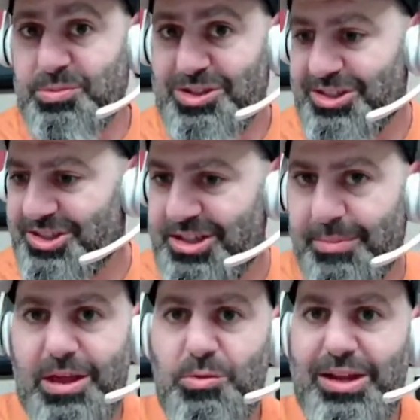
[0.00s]
which is
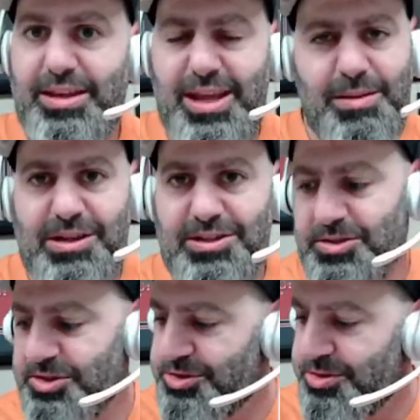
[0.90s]
something we need because
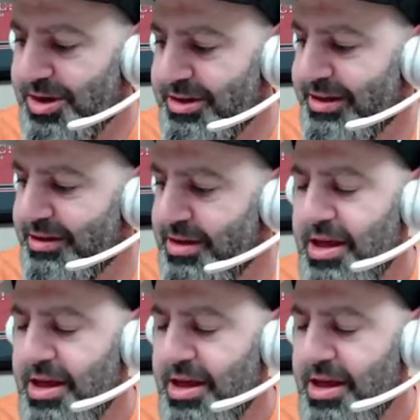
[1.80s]
they're struggling